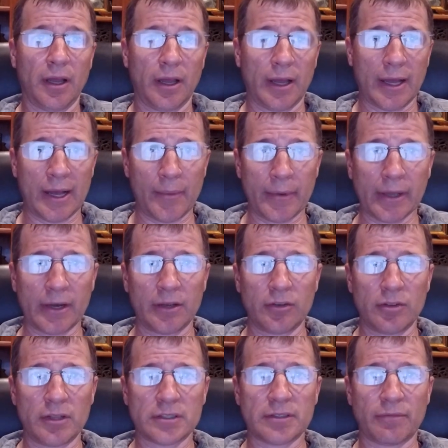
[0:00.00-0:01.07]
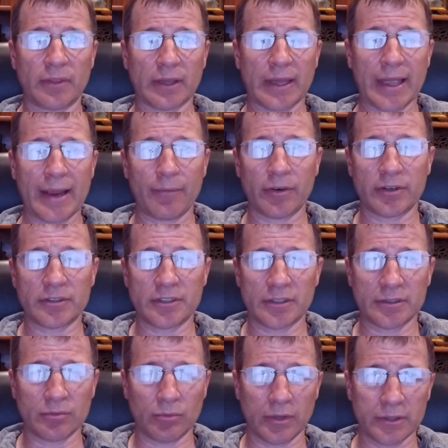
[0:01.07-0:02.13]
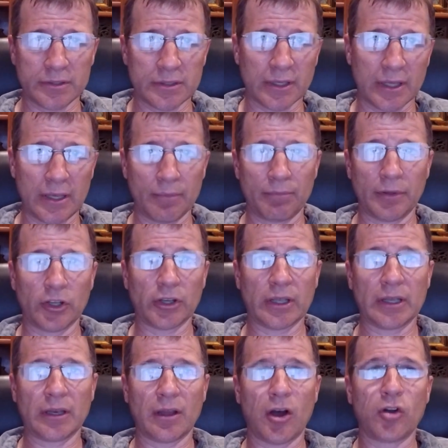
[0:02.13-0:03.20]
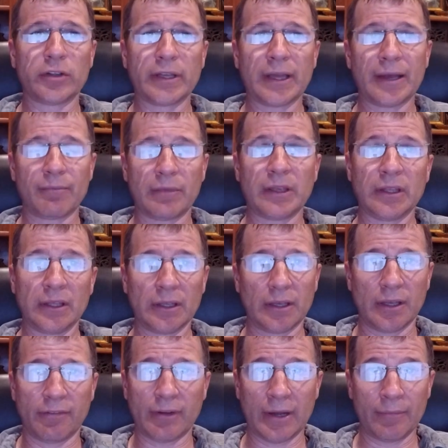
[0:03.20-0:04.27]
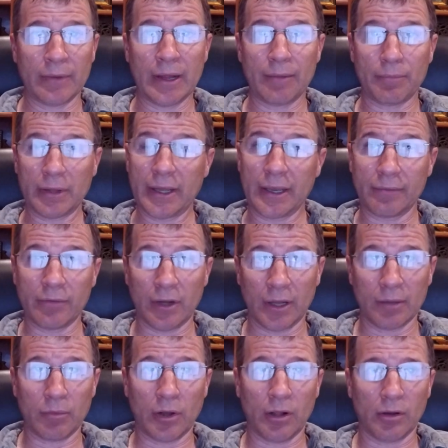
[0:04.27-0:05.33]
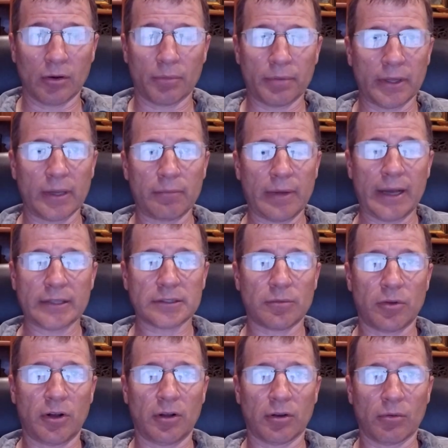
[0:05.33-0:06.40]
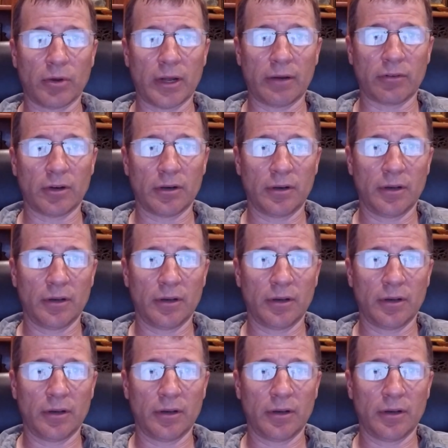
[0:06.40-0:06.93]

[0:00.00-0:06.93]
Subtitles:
How am I going to do this if the camera just wants to keep looking only at me, if I'm not playing volleyball or playing basketball or whatever?